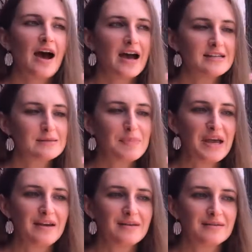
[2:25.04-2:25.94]
I
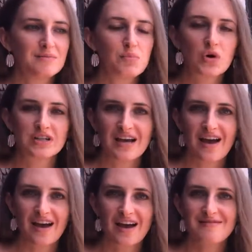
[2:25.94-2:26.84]
spent more
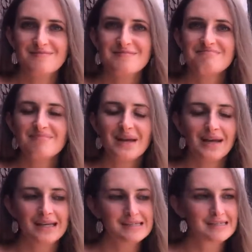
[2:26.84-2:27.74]
time
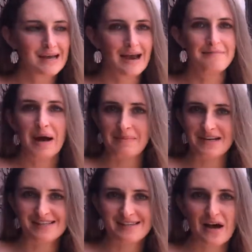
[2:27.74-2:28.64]
inside by
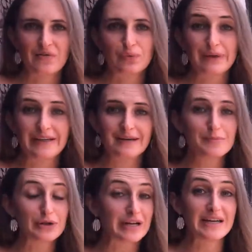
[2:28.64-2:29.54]
myself reading a
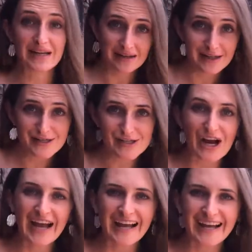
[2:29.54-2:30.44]
book in English.